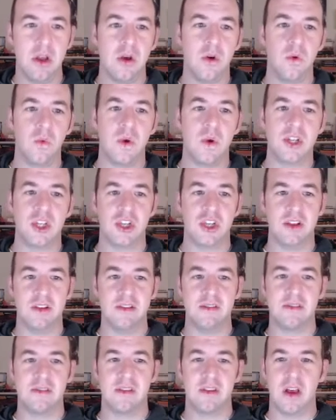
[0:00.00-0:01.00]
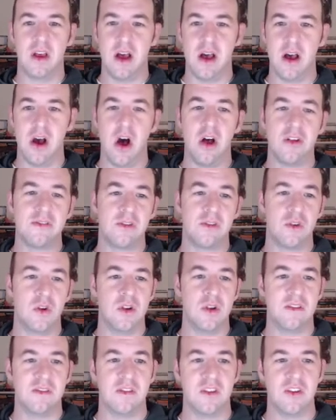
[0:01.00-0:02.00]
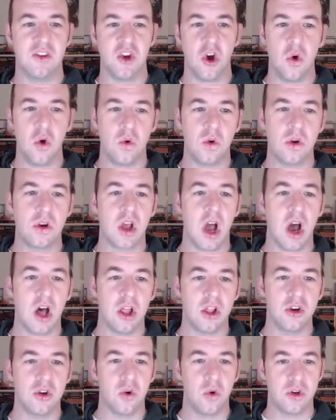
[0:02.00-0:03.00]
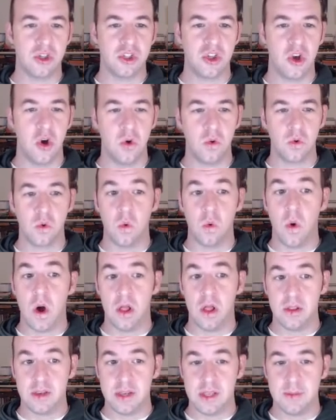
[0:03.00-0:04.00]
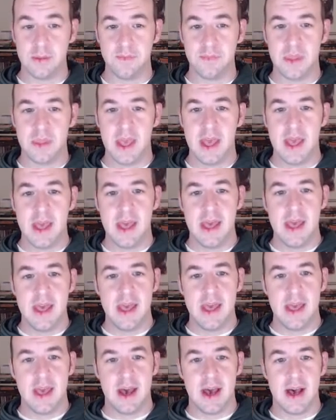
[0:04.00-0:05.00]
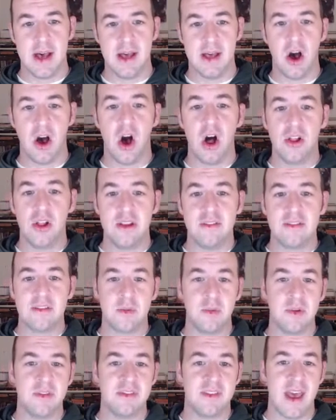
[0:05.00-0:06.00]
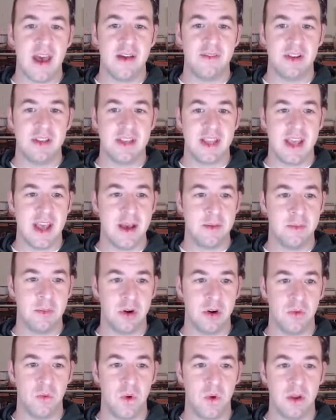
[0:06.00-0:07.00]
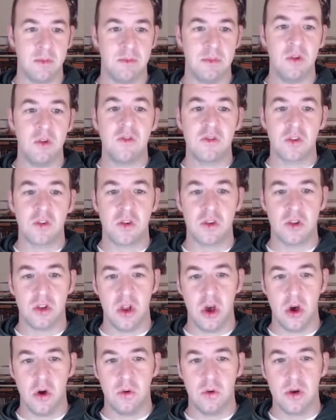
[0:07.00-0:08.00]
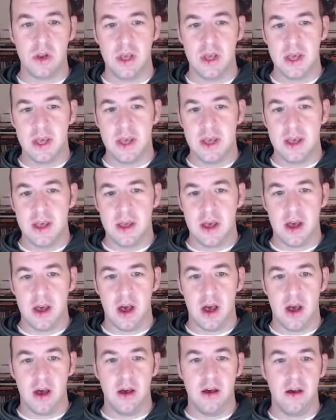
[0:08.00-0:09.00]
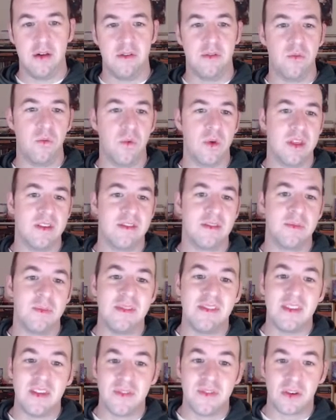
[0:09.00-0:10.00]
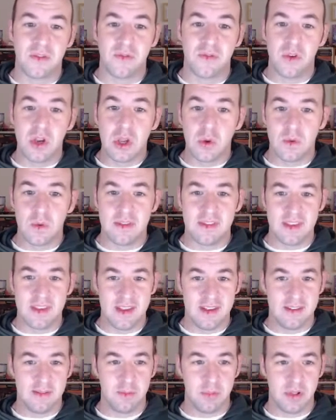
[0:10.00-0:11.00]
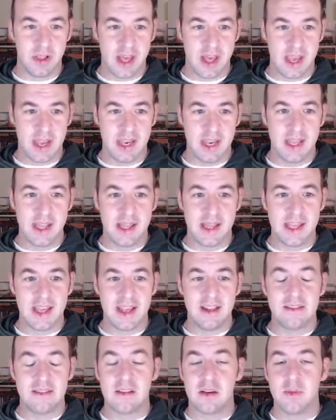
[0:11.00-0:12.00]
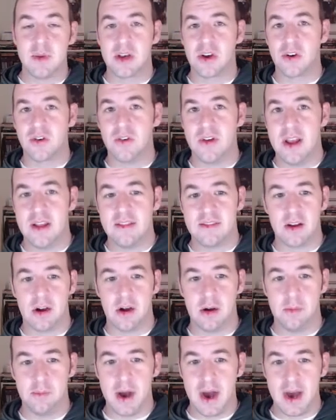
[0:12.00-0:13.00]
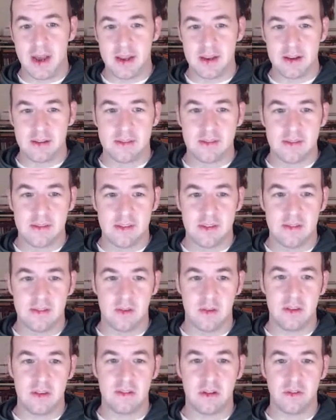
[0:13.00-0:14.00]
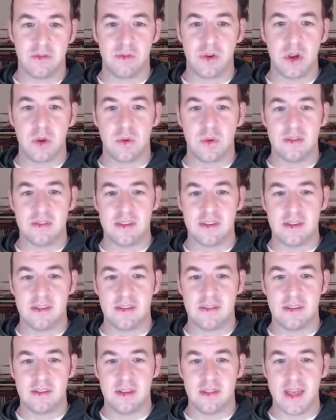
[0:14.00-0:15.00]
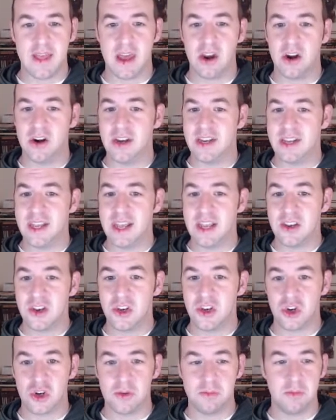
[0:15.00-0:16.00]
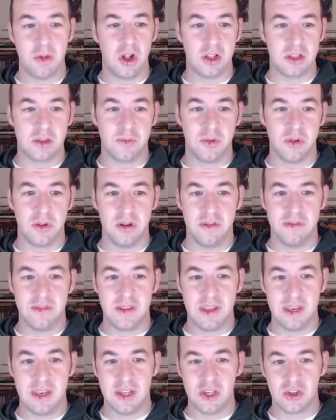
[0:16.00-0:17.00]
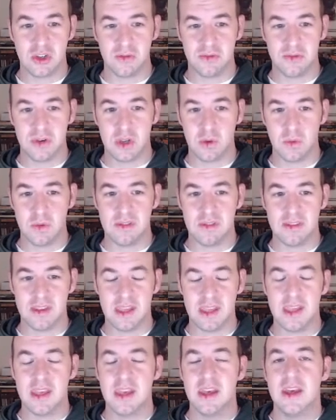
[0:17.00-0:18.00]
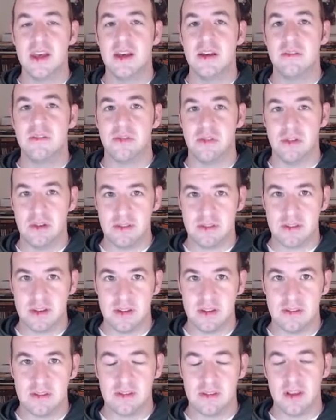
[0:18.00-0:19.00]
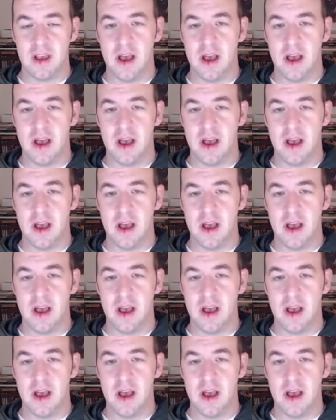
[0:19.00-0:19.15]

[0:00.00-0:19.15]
which is also known as the tone color or tone quality. All instruments have a timbre. When a musical note with a specific frequency is played, the instrument creates harmonics. So these are frequencies that are an integer multiple of the initial frequency. For instance,